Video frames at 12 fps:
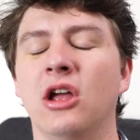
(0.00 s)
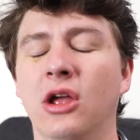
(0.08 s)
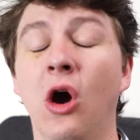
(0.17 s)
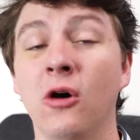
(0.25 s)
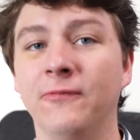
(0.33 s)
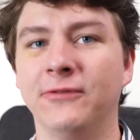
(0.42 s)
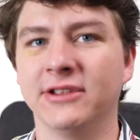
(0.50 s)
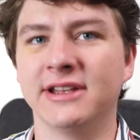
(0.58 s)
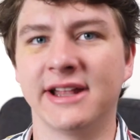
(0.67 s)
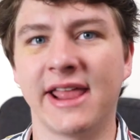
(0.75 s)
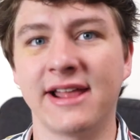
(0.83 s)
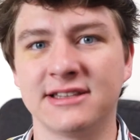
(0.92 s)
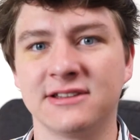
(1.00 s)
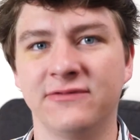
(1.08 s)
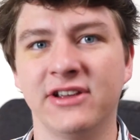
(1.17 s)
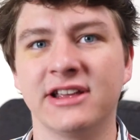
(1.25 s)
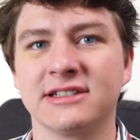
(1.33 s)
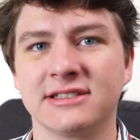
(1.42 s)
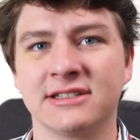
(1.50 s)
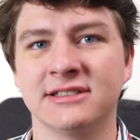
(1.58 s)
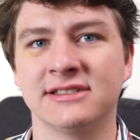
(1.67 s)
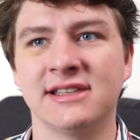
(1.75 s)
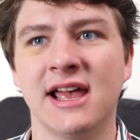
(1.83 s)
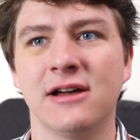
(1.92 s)
that's fixed,
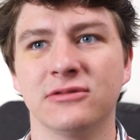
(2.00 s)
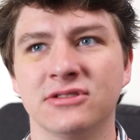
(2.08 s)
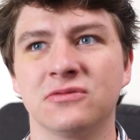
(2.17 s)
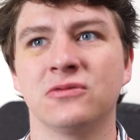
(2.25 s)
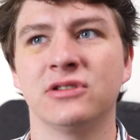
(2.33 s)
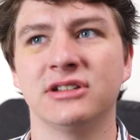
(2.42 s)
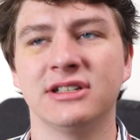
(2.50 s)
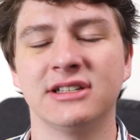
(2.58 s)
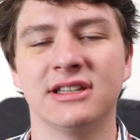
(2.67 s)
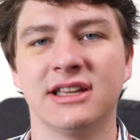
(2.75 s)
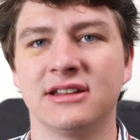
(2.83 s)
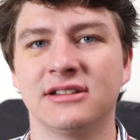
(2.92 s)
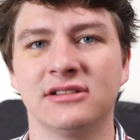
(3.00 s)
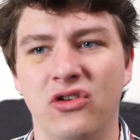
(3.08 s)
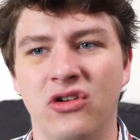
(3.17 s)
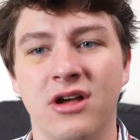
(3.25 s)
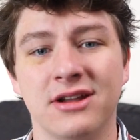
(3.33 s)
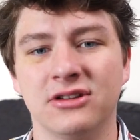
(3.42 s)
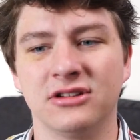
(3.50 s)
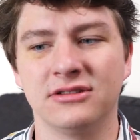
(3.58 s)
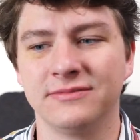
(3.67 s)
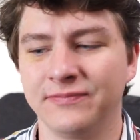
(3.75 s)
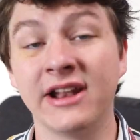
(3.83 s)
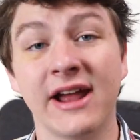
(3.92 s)
because that was really, like, not good.
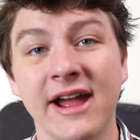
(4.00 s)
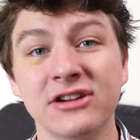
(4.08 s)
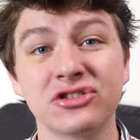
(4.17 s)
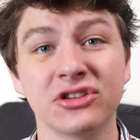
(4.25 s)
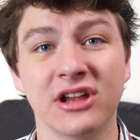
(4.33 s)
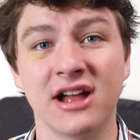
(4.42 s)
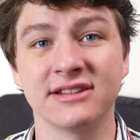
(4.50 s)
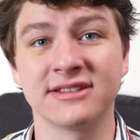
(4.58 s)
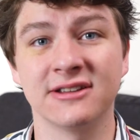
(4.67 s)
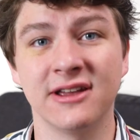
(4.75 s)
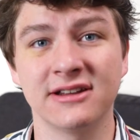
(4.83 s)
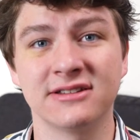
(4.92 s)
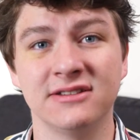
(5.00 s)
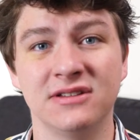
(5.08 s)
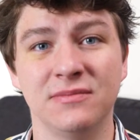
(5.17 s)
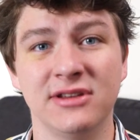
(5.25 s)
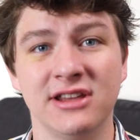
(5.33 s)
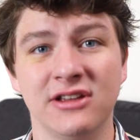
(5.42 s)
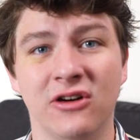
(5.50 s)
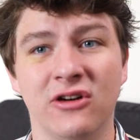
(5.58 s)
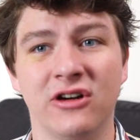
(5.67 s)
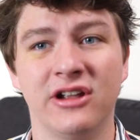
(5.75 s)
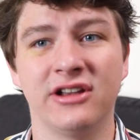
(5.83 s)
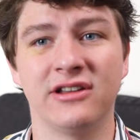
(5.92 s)
And I actually got selected to be
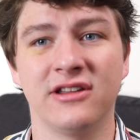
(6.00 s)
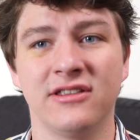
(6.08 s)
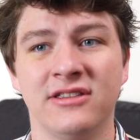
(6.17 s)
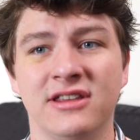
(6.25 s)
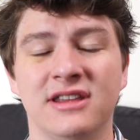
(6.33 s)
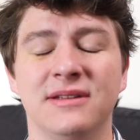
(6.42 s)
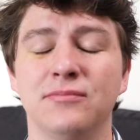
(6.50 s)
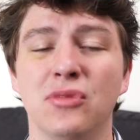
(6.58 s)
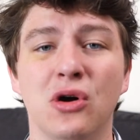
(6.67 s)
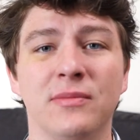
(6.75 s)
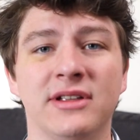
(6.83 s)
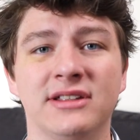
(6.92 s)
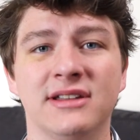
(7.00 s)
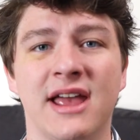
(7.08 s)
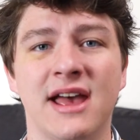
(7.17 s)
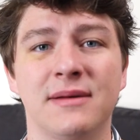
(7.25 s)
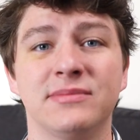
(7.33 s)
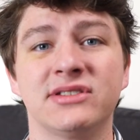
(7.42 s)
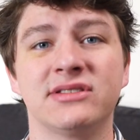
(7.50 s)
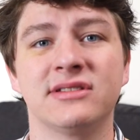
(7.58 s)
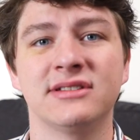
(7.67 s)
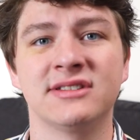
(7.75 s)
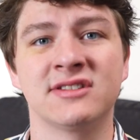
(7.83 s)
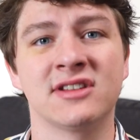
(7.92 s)
on the Moment app's
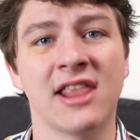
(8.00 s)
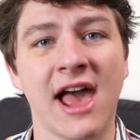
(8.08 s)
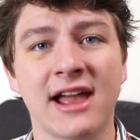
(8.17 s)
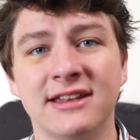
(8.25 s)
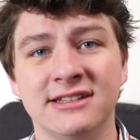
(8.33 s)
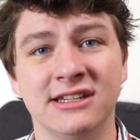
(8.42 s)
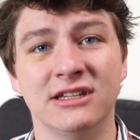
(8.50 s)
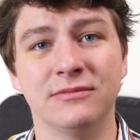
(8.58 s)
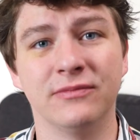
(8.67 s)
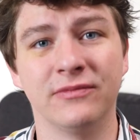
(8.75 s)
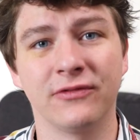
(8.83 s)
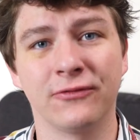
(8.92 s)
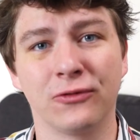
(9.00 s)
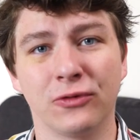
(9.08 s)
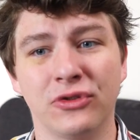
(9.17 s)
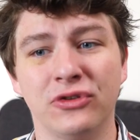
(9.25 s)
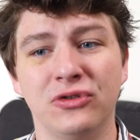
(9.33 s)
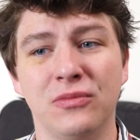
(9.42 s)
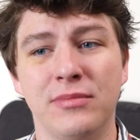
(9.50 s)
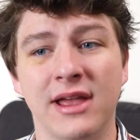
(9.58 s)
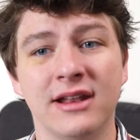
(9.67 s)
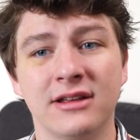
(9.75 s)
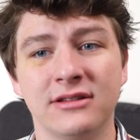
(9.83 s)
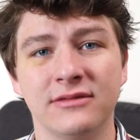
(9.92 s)
Slack team for the new
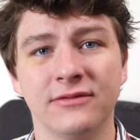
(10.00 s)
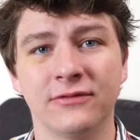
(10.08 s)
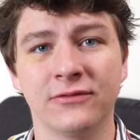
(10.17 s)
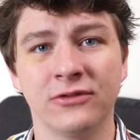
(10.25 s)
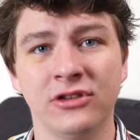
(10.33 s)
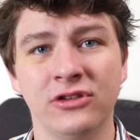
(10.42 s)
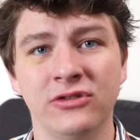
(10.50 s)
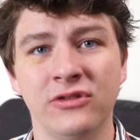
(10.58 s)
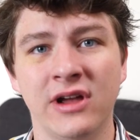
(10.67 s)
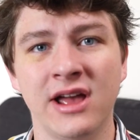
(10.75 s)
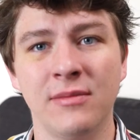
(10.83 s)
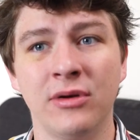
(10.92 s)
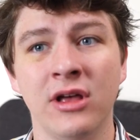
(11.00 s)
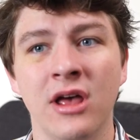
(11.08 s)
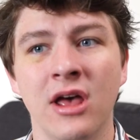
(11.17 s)
beta for the new app,